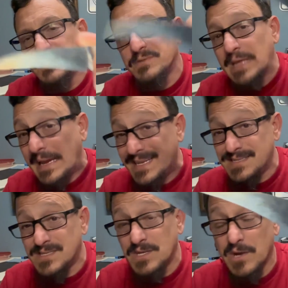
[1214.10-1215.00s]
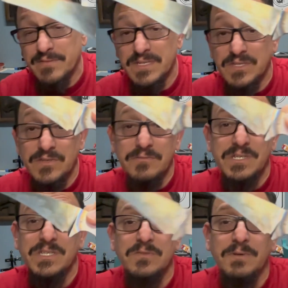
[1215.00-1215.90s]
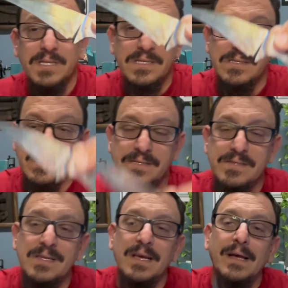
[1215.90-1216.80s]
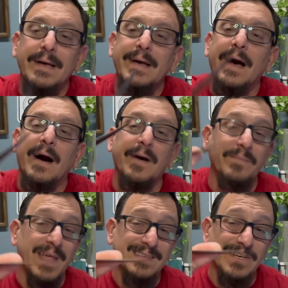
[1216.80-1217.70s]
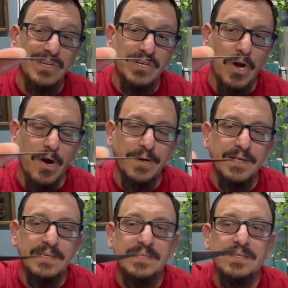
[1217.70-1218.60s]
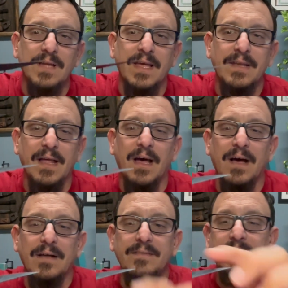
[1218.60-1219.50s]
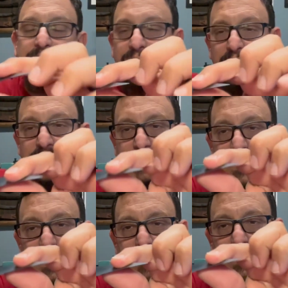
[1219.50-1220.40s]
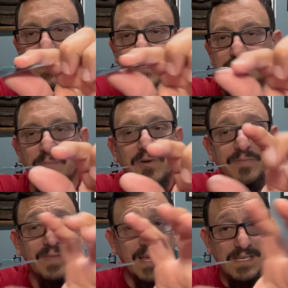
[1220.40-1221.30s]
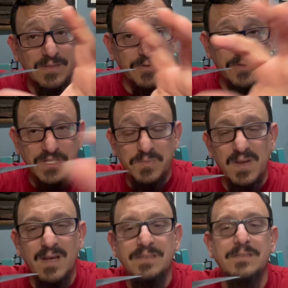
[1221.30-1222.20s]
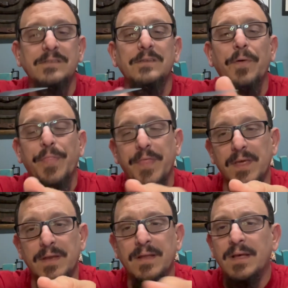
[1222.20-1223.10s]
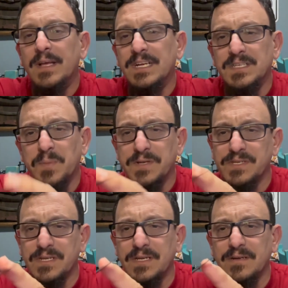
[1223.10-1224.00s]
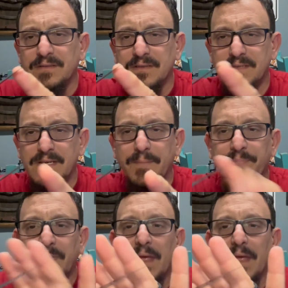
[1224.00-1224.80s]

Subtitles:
with 80 CRV2, which is what this is. That's a good hardness. And this thing is going to be somewhat flexible just because it's so thin, especially here at the tip.